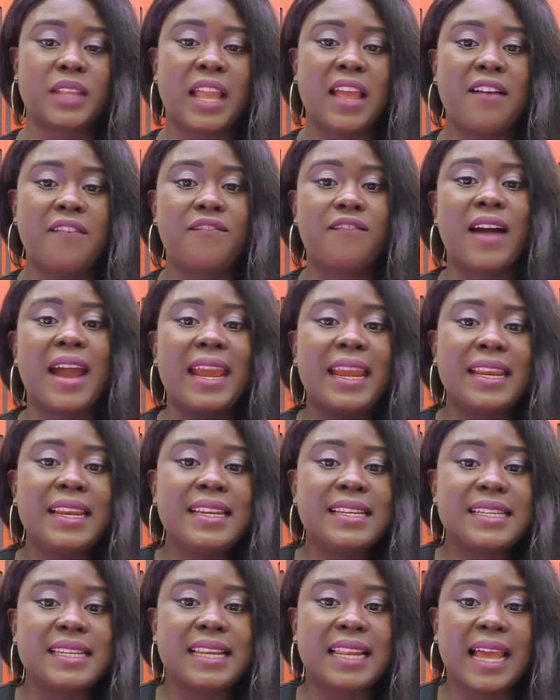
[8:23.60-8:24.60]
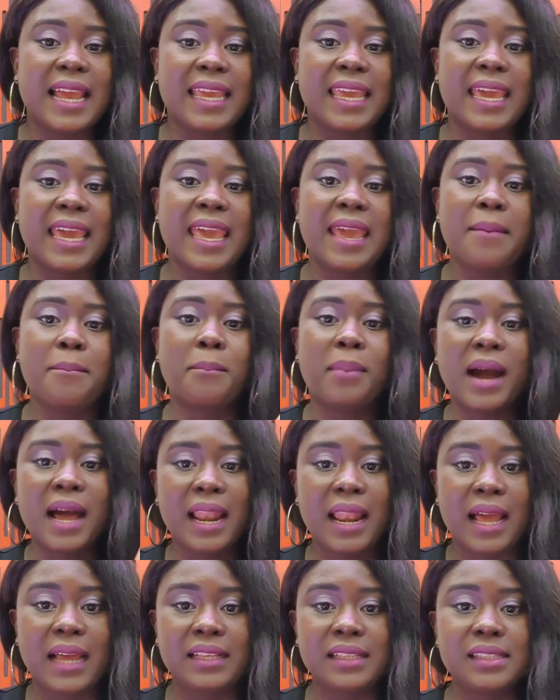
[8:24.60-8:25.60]
find like a
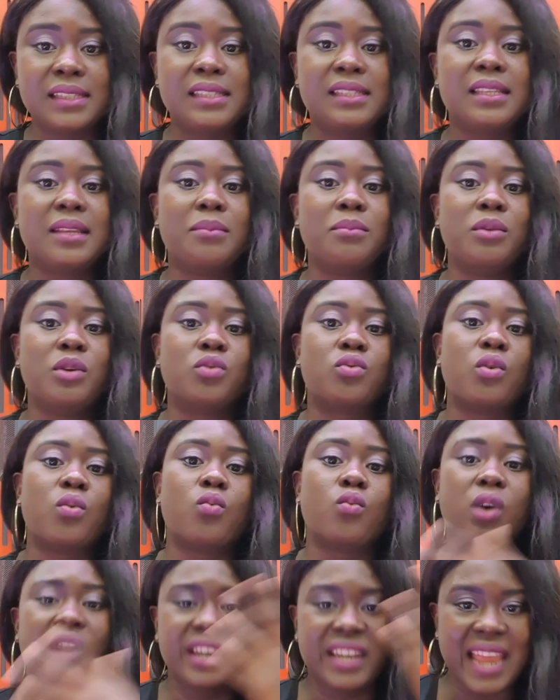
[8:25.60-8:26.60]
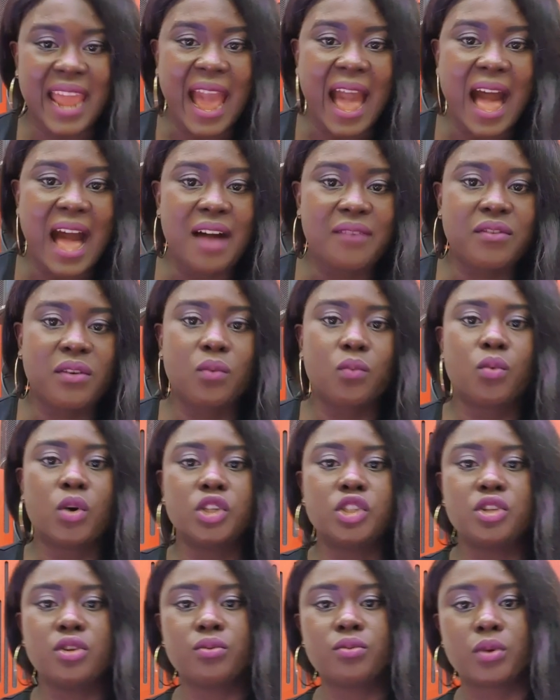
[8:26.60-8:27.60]
balance between what they have and
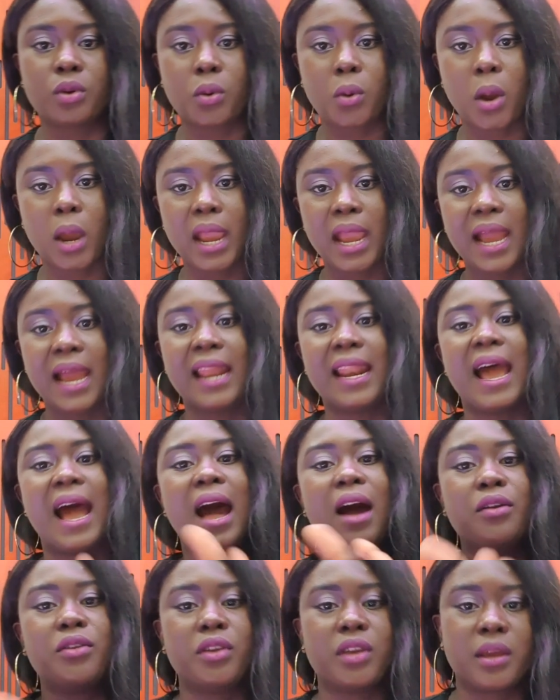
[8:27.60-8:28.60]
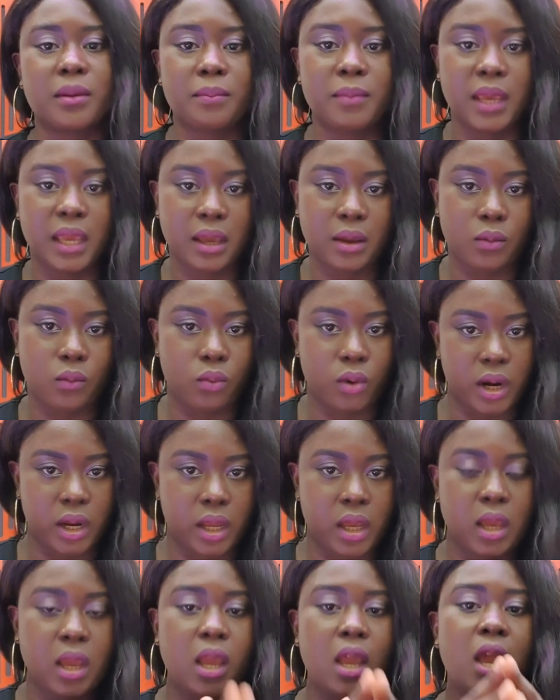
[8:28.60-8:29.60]
what you require and how you can make it
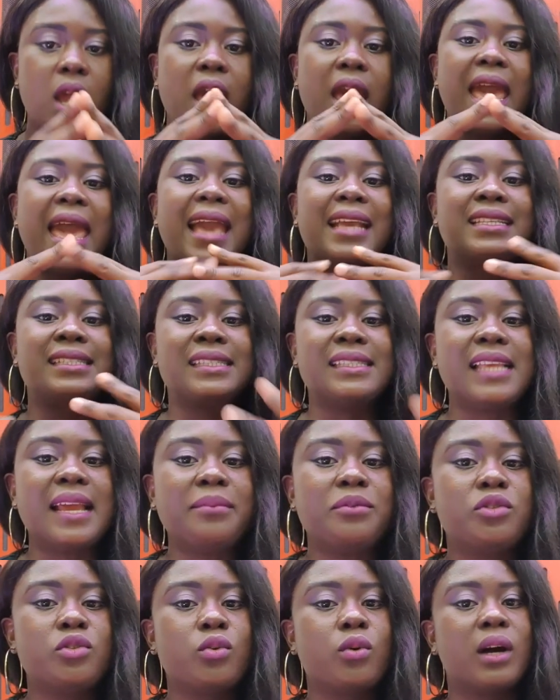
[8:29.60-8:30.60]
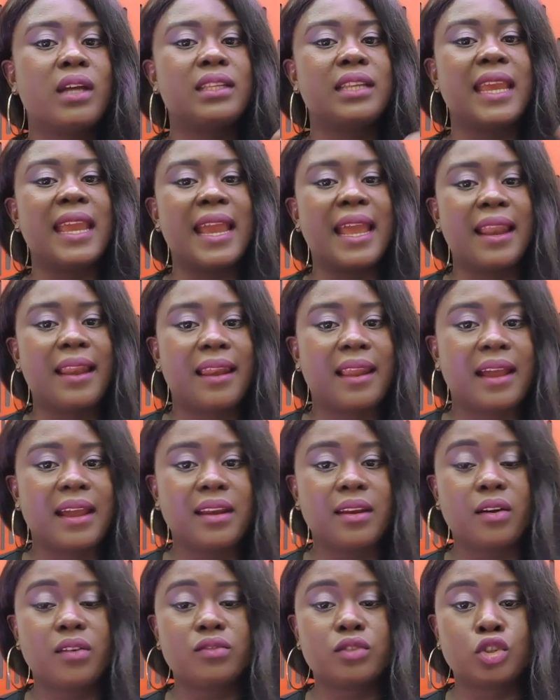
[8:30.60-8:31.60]
work. Except you are the
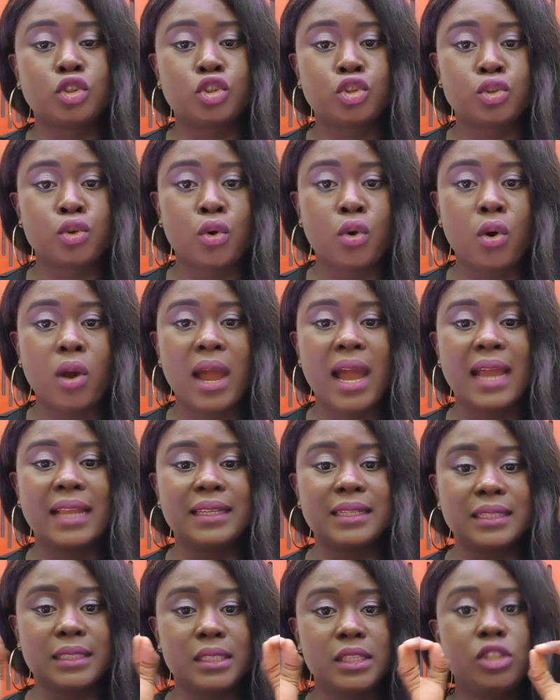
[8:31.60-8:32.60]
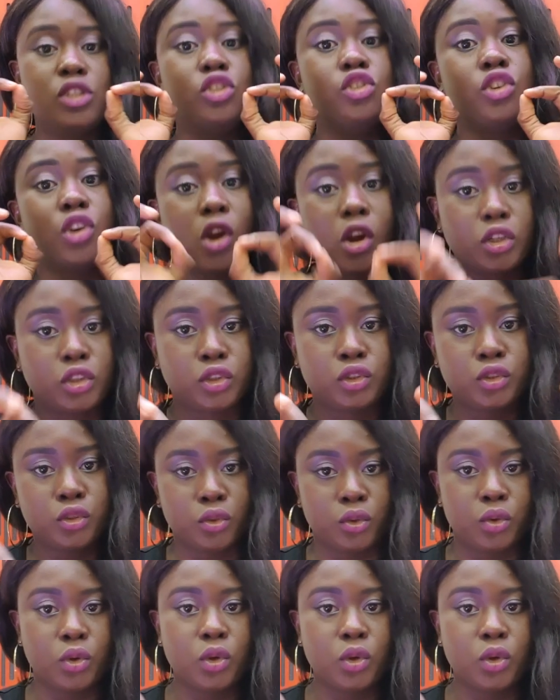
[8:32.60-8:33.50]
headliner of the show and it is your show,